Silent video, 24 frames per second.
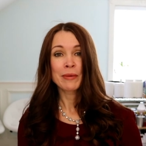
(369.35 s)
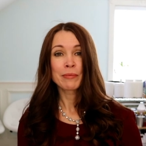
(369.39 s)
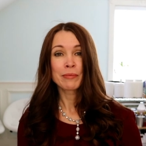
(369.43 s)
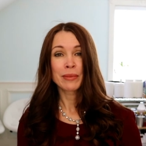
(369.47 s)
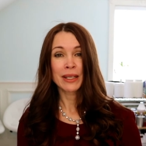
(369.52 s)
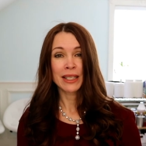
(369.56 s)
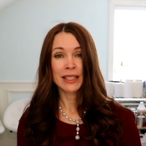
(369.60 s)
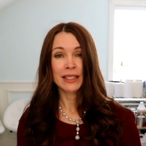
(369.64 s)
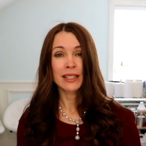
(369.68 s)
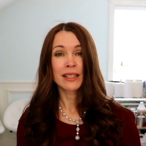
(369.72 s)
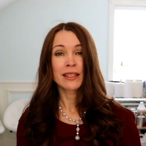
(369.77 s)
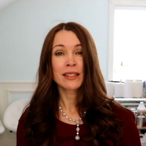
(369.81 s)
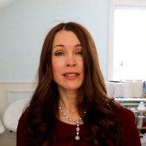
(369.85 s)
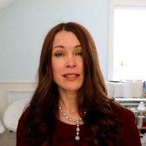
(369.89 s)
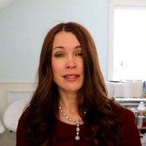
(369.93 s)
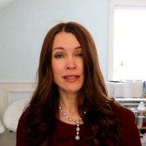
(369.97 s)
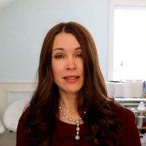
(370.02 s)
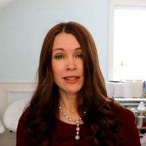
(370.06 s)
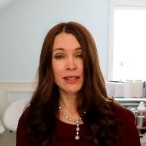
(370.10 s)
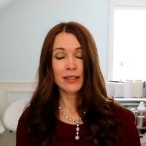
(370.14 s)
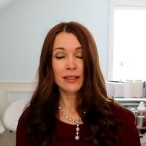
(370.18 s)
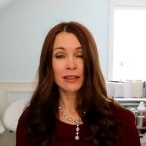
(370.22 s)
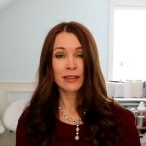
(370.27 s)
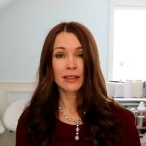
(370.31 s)
but
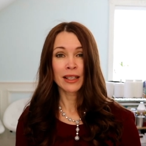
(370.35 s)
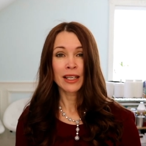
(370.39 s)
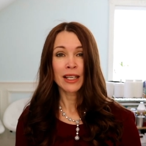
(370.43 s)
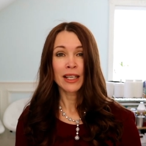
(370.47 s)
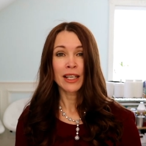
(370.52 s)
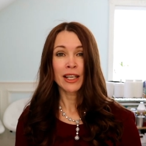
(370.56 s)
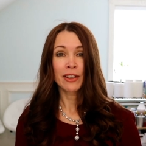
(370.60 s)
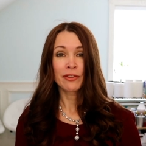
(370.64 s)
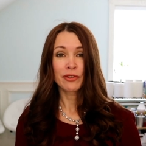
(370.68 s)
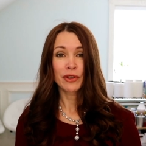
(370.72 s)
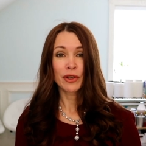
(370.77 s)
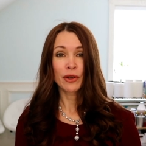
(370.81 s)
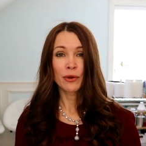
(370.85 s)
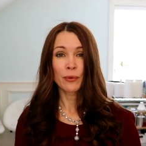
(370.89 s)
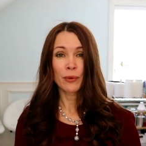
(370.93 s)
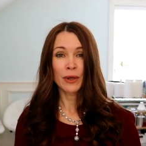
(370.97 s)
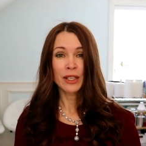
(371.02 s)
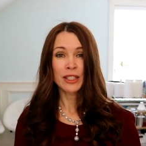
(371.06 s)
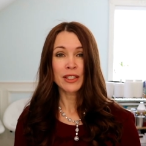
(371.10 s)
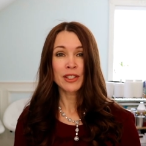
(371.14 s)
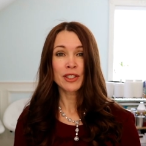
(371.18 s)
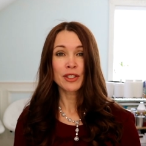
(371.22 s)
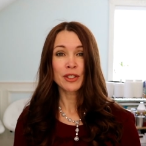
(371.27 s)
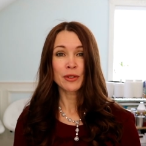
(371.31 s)
still, if you
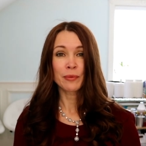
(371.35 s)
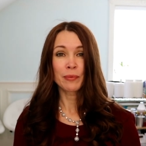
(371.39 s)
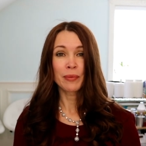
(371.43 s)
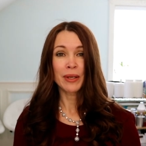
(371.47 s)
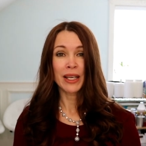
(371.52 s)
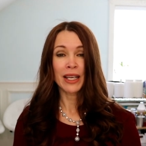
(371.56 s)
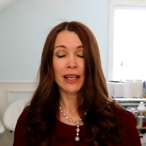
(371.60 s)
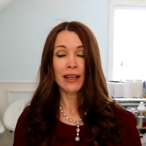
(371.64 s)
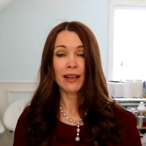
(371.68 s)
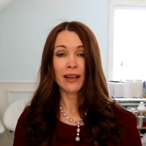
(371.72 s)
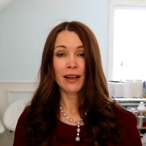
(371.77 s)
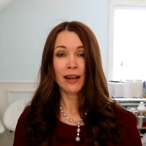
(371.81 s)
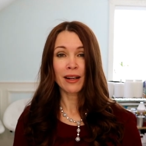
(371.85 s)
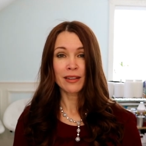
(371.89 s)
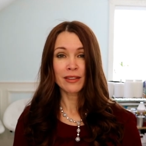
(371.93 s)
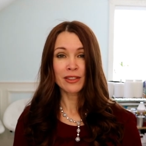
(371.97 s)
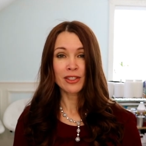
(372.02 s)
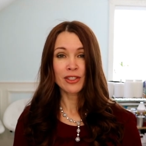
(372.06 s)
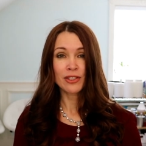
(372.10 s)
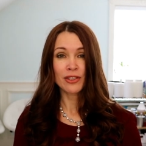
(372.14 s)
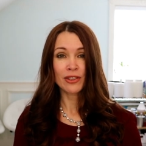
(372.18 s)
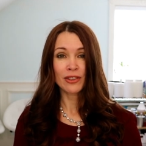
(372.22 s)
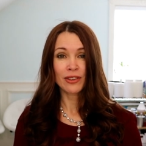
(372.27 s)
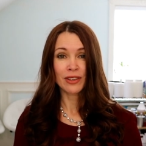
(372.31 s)
want to be
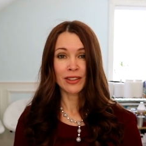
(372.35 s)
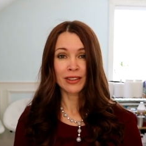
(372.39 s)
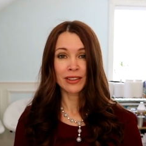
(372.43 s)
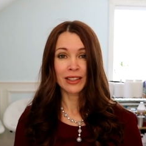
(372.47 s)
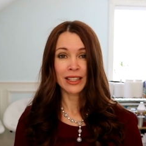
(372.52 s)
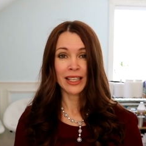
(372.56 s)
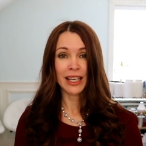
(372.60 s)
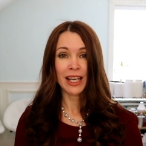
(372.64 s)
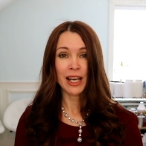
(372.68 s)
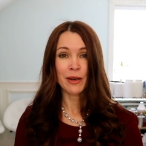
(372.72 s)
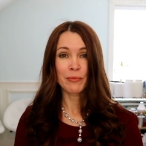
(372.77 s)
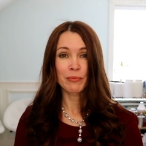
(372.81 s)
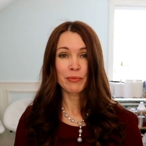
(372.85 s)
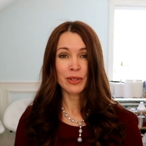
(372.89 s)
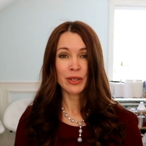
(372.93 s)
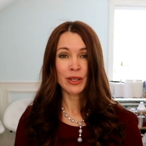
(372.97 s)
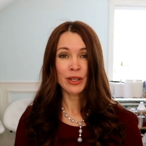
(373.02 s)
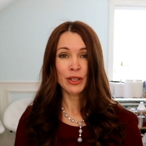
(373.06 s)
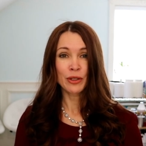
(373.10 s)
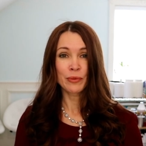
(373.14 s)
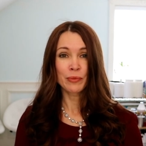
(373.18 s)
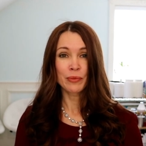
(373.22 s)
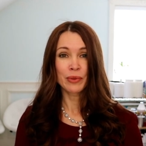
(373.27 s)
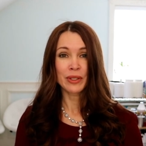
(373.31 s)
culturally
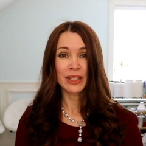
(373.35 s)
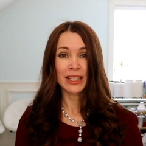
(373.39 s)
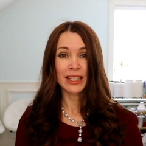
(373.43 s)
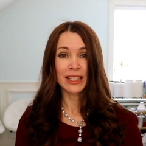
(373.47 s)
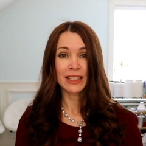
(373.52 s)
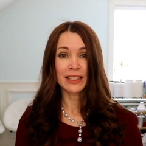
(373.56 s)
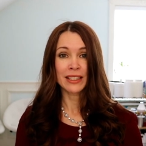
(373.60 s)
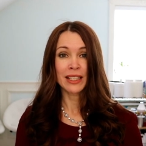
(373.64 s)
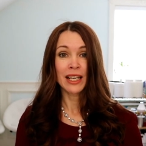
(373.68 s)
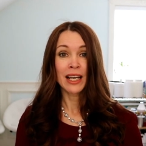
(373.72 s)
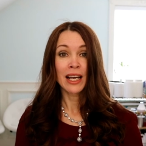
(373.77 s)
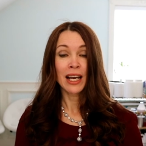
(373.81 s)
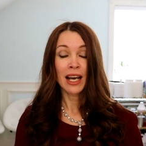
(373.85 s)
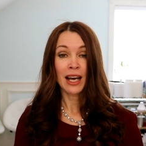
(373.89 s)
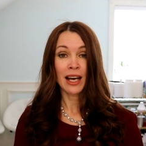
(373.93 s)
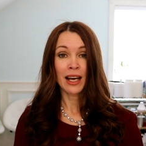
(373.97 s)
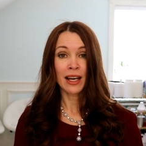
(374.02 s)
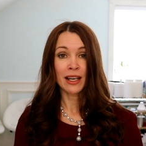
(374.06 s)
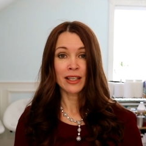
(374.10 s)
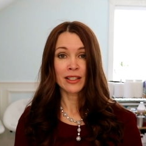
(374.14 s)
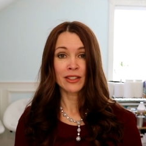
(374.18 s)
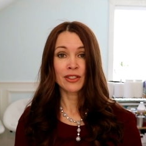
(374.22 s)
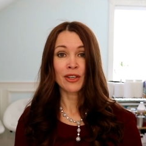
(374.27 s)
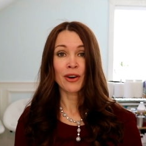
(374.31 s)
appropriate
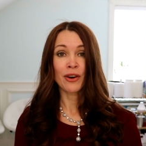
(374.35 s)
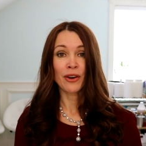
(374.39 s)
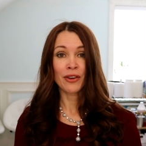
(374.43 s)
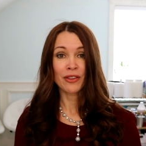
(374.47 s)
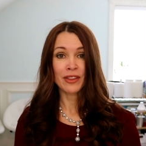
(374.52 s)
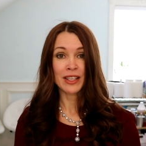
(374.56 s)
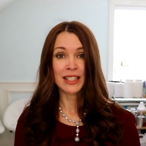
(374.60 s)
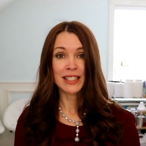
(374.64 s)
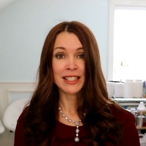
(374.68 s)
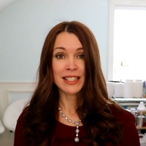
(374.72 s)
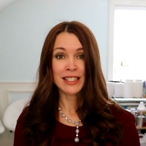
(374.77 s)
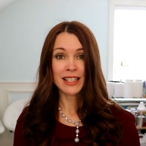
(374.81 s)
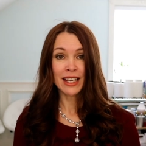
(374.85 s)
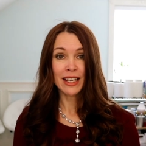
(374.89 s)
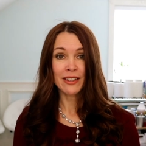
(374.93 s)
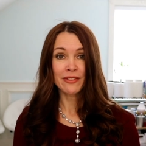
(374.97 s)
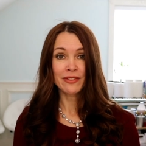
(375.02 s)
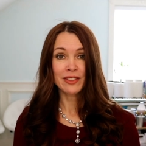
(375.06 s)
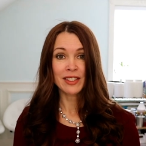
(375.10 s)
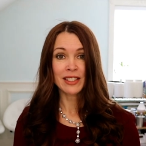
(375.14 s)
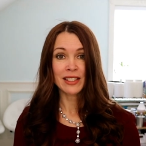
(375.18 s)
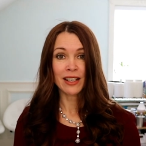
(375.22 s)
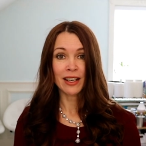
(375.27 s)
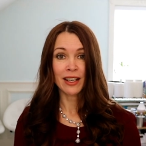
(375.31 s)
and on the
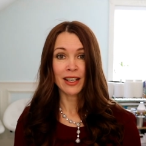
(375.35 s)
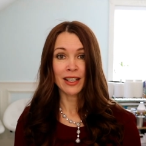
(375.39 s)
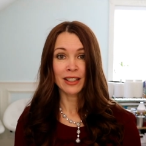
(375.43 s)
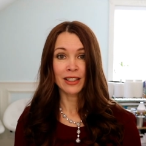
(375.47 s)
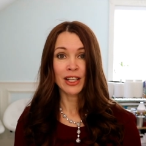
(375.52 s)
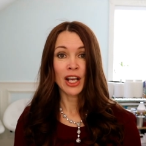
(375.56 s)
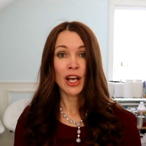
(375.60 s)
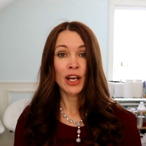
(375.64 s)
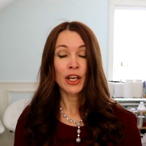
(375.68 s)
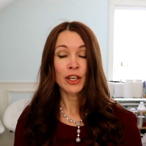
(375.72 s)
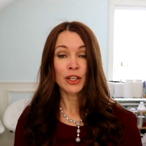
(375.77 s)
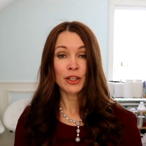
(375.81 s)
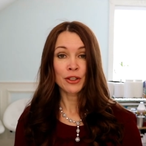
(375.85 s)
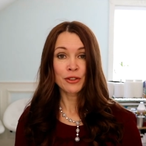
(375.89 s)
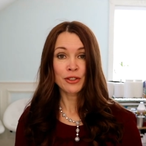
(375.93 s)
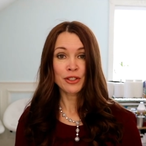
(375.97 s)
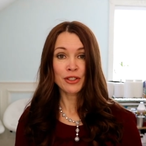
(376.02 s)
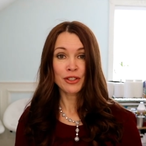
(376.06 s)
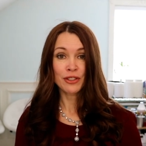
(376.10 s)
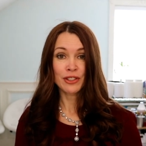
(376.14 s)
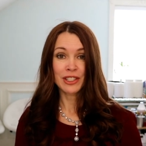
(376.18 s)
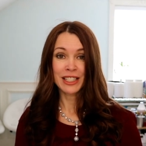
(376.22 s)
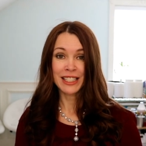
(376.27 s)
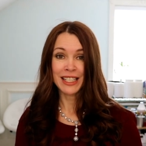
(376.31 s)
safe side, you
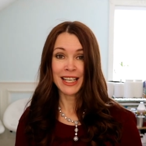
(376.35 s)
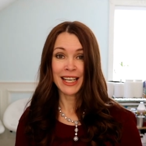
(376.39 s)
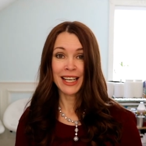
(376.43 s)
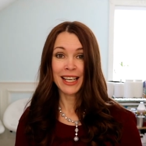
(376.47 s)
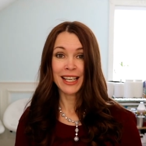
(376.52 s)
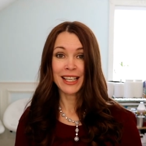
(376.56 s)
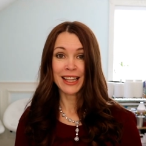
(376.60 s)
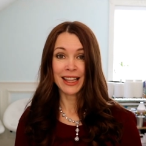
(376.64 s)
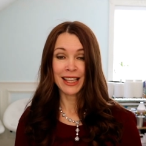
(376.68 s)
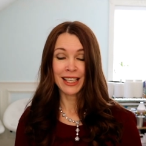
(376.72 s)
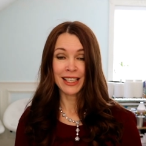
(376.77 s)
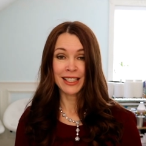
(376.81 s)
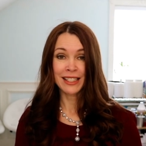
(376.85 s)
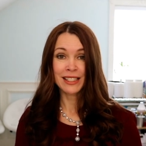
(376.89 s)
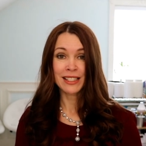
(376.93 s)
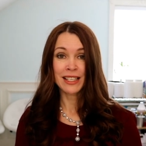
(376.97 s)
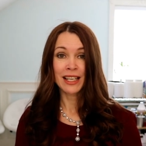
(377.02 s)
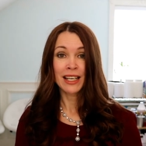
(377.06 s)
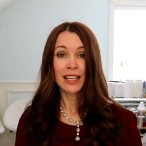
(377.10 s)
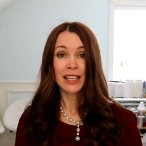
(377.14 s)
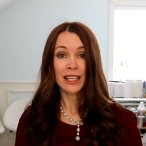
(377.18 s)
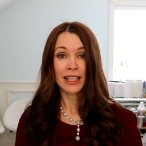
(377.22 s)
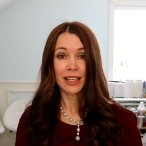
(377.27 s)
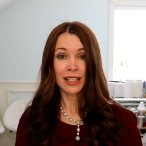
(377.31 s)
should take
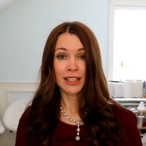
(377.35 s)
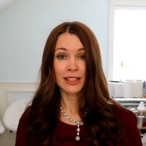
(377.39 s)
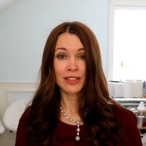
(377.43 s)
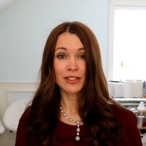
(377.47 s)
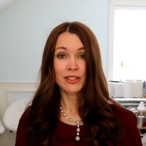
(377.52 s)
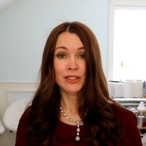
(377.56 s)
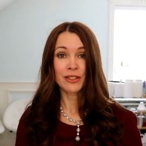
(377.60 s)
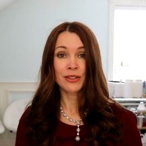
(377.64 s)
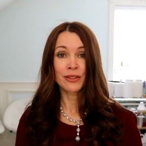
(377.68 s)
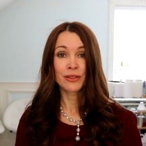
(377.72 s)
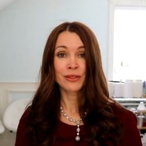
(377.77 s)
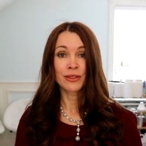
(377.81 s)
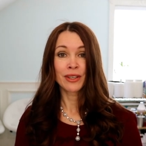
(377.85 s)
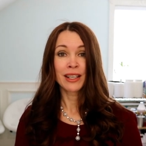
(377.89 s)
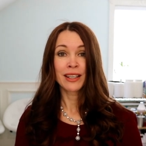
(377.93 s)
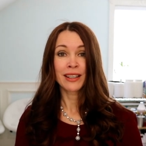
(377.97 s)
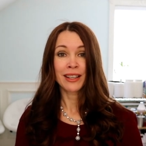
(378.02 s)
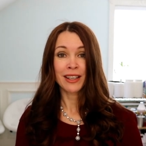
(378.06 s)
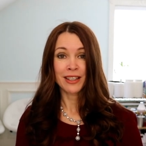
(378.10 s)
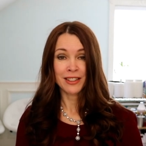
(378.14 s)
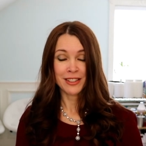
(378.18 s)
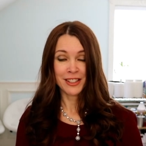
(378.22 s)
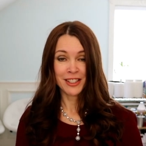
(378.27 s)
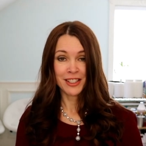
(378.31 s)
this into
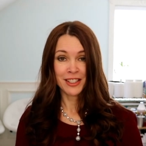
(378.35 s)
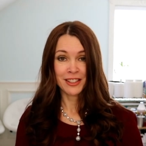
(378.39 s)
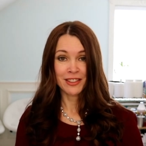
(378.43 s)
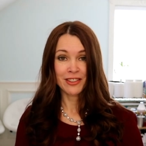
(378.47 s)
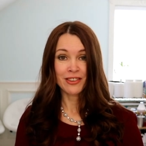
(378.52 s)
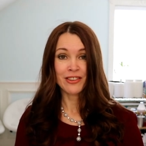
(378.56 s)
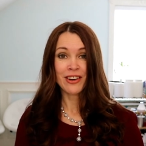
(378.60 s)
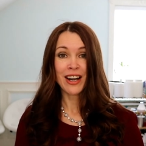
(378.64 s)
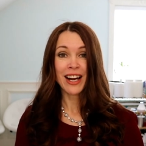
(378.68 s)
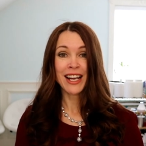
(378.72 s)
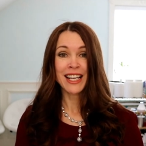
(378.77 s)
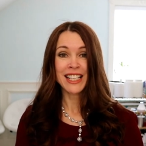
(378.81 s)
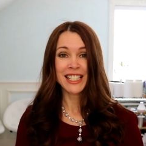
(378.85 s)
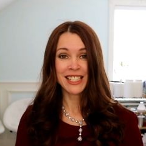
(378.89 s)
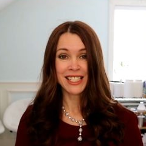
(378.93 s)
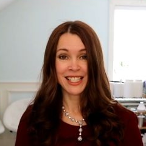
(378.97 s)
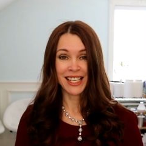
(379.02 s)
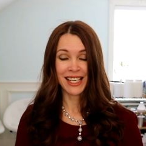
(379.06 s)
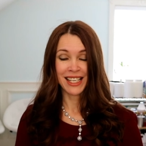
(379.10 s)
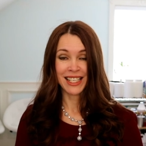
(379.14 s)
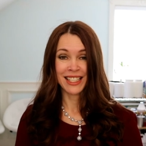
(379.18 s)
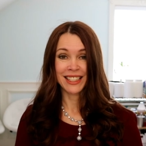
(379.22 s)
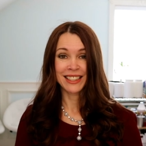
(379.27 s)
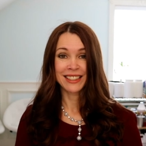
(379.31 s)

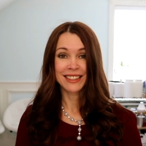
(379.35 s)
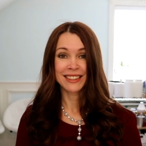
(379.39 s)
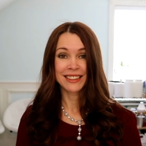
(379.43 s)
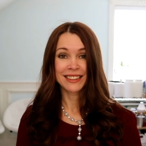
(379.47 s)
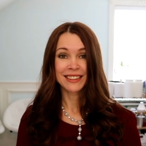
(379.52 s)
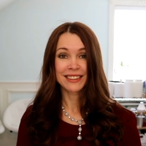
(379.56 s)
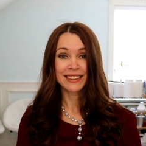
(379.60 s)
consideration.